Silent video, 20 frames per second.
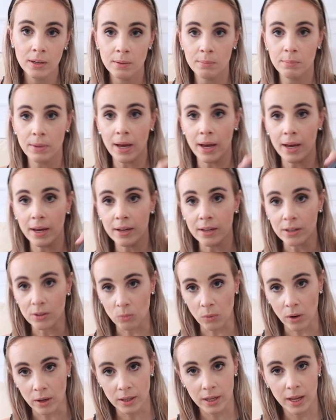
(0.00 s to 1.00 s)
bag in
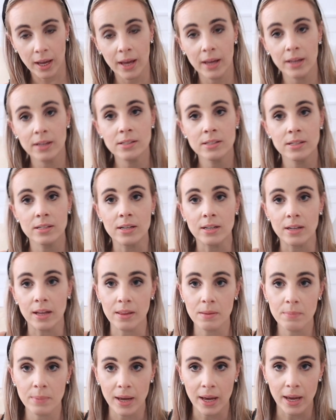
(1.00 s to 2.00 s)
one hand and
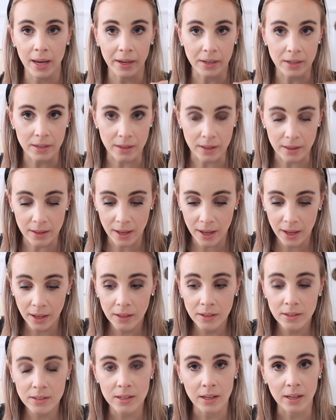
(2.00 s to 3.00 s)
another bag in another
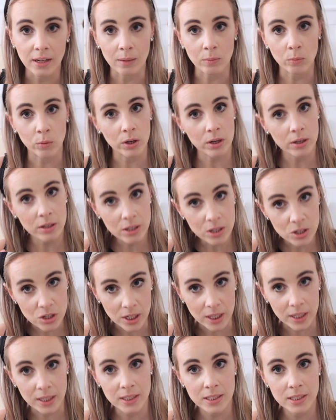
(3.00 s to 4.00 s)
hand, and I'm wearing a
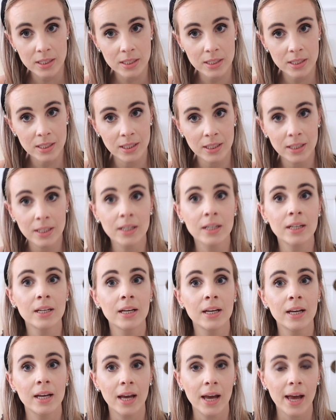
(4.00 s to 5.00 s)
dress
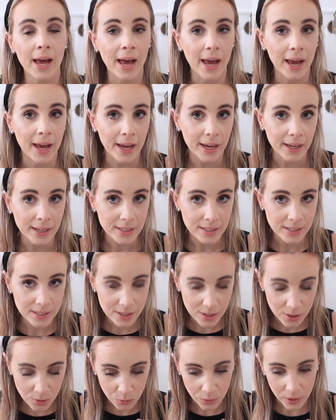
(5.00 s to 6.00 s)
and
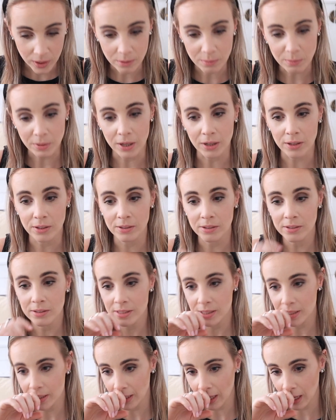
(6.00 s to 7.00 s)
the wind
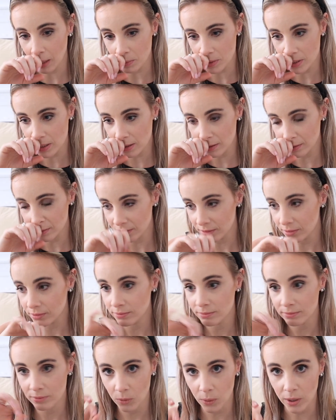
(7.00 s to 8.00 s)
blows in Cape Town
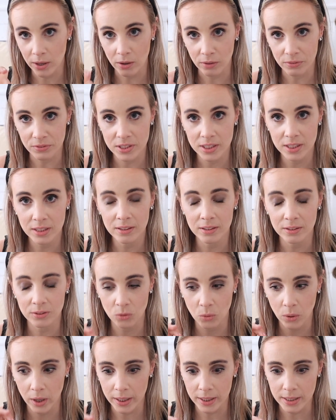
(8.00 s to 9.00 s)
quite often and
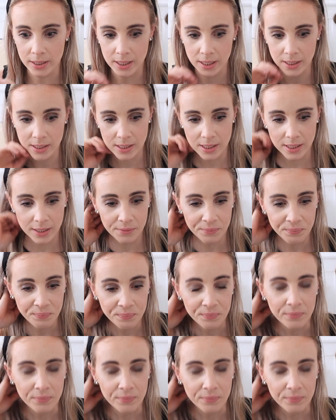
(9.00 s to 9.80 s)
quite intensely.